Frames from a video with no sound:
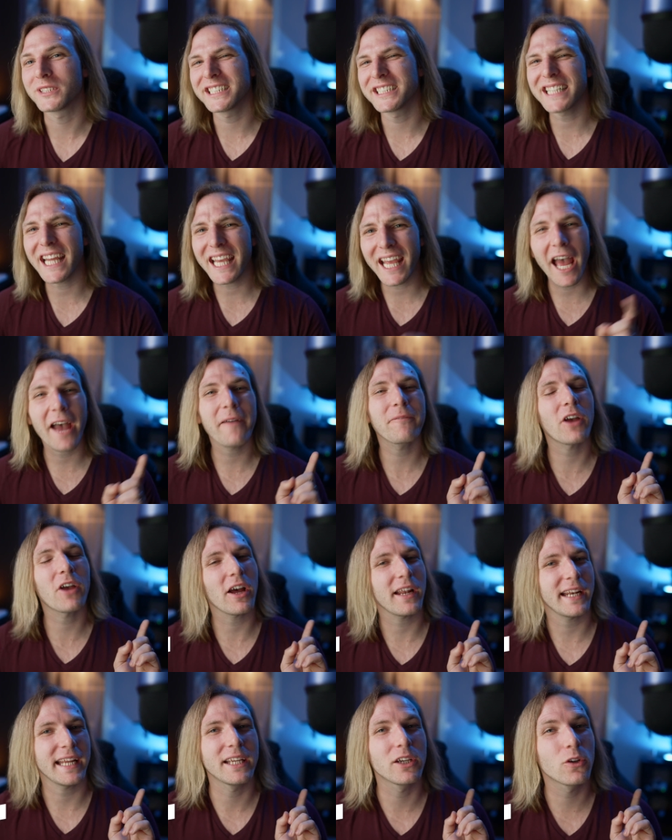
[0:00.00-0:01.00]
Today I've
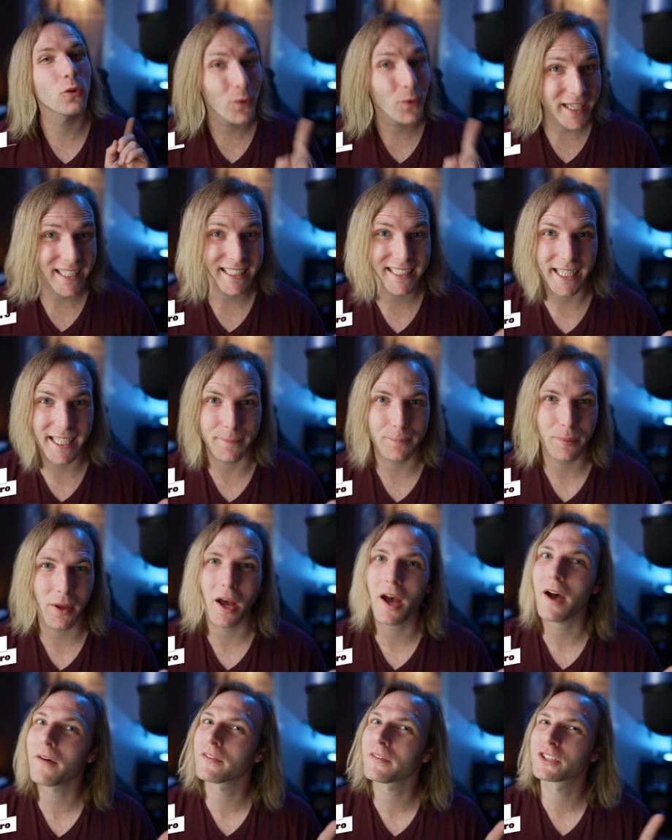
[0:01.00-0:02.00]
got a quick tip
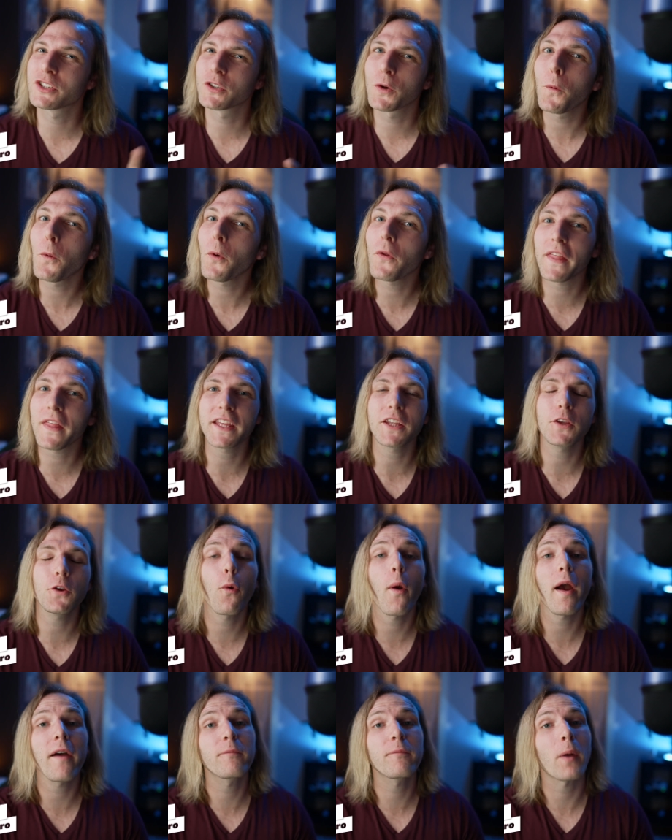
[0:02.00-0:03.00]
of a tool that
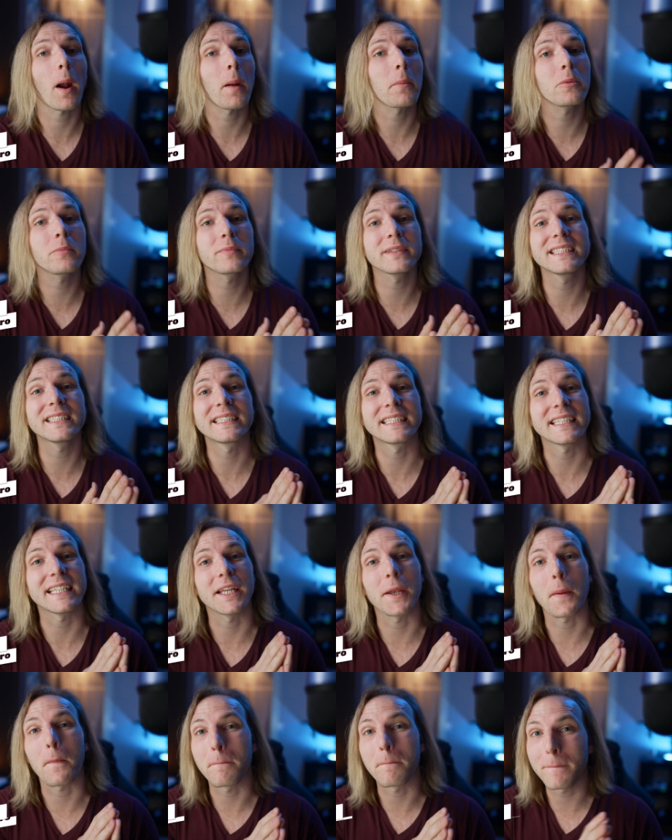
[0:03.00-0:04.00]
you have probably
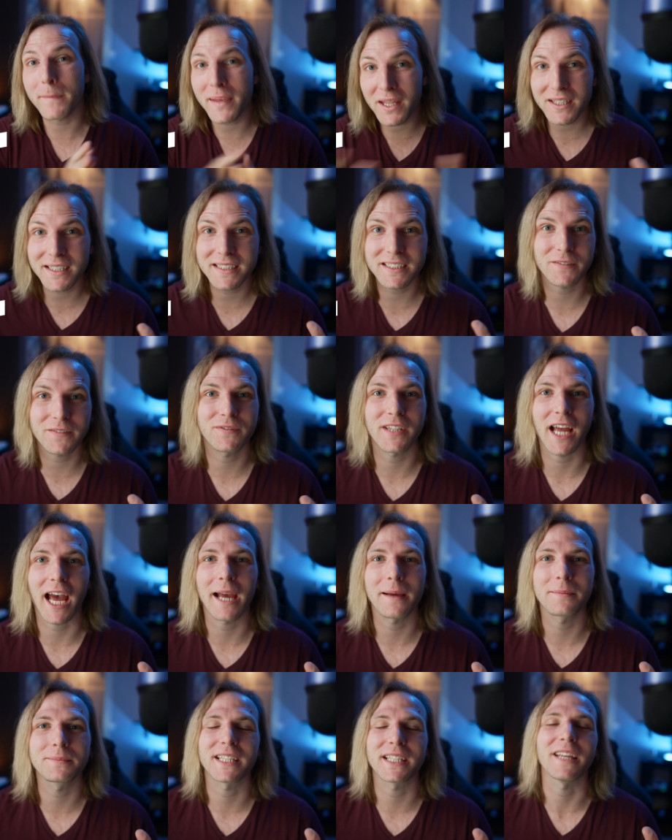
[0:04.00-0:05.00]
seen millions of
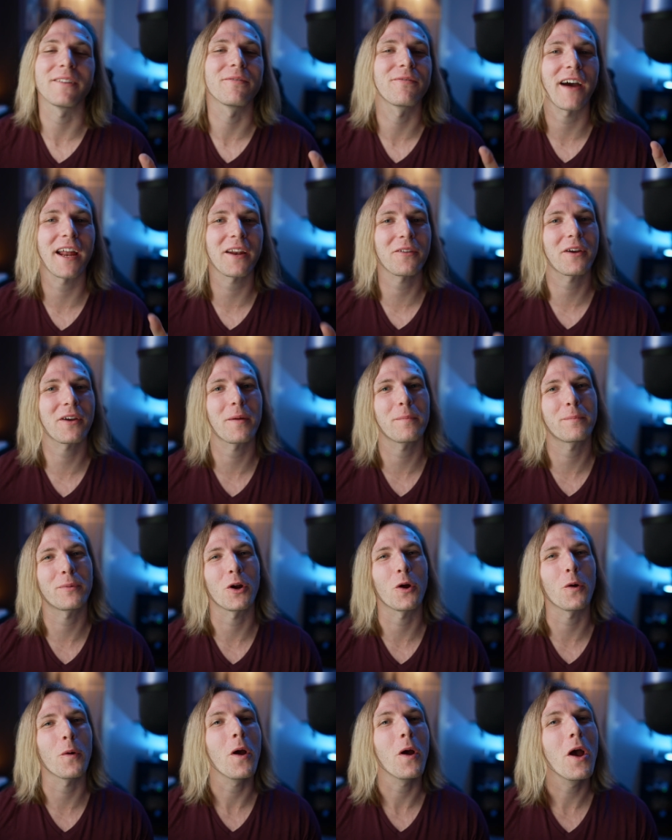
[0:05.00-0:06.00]
times in Final Cut
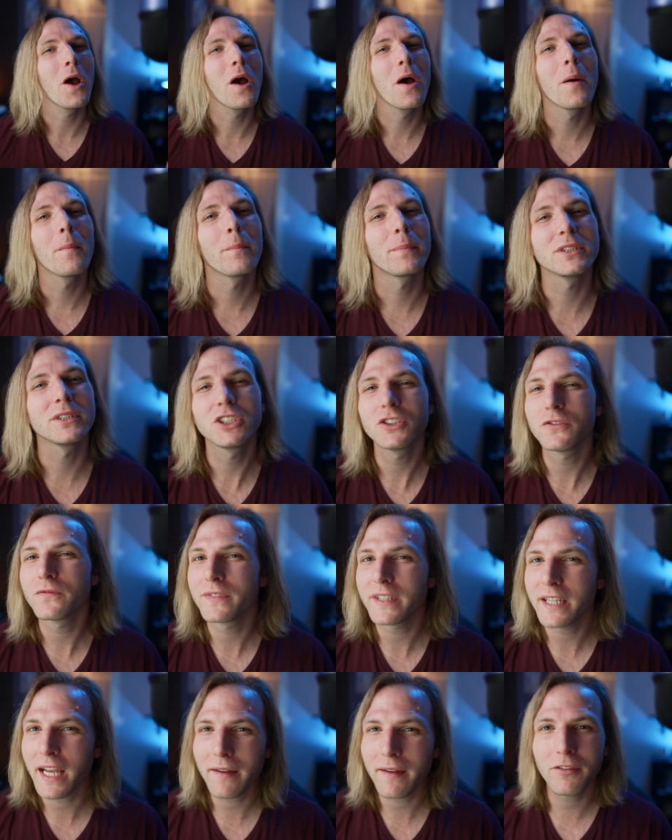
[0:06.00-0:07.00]
Pro, but
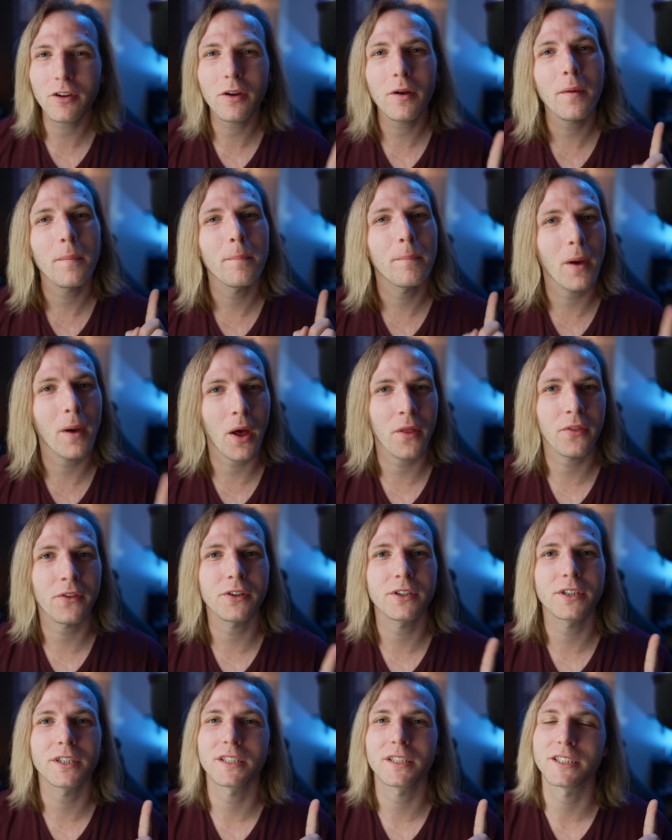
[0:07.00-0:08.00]
you've never
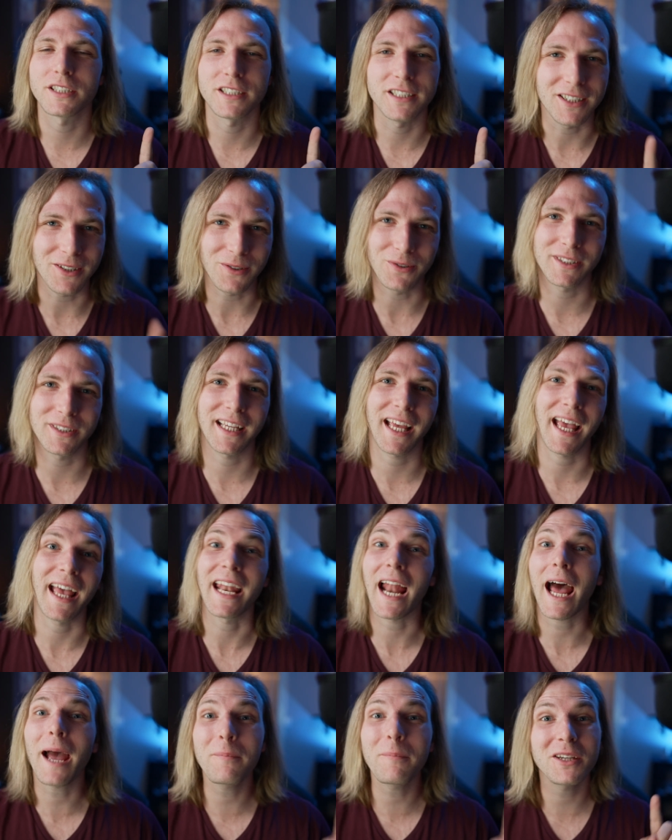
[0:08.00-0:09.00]
bothered to use it,
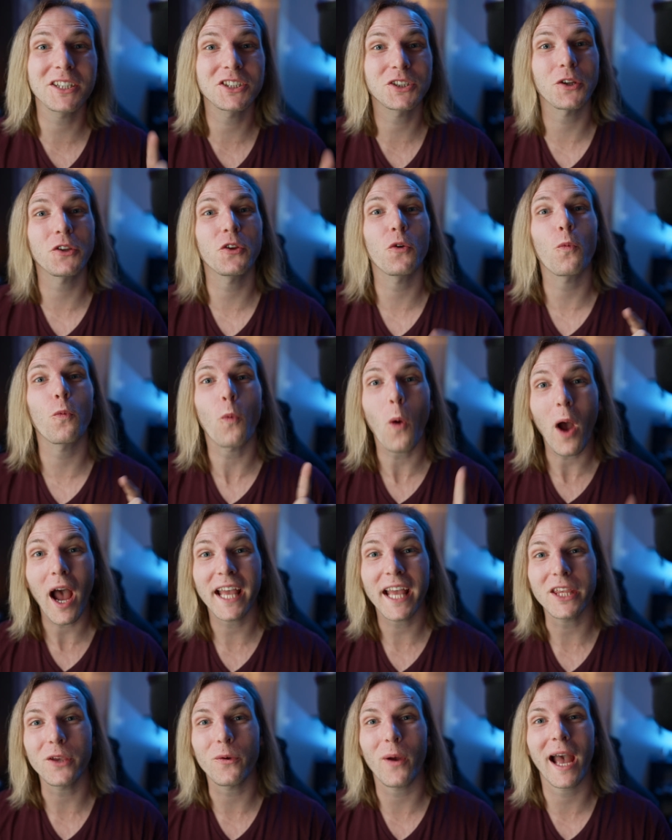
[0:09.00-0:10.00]
and I'm going to show you
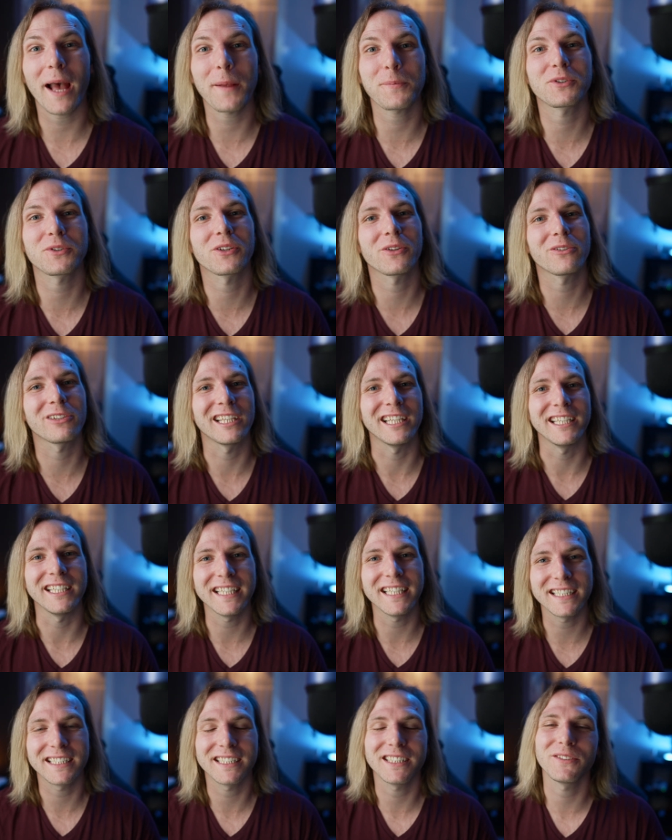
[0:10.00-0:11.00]
why you absolutely
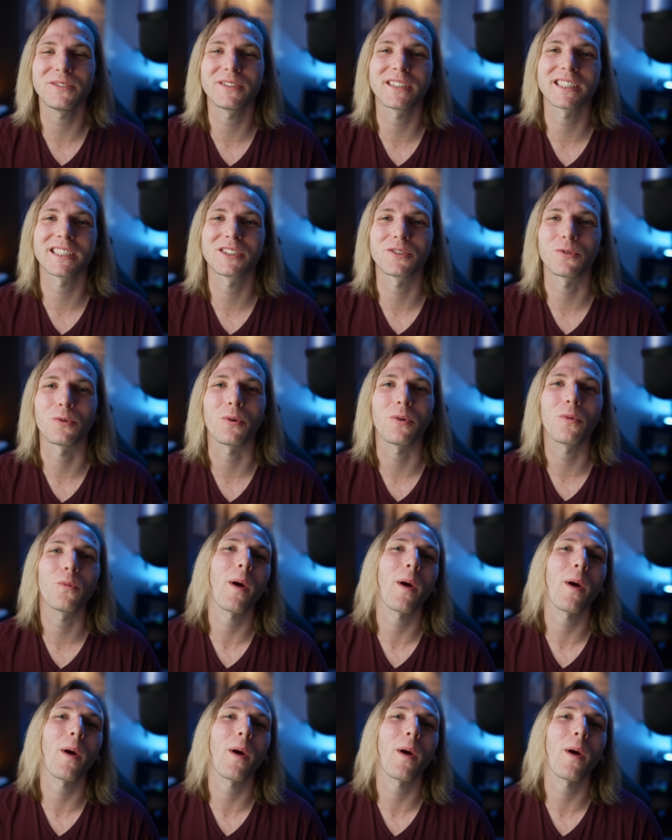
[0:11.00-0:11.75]
need to use this tool.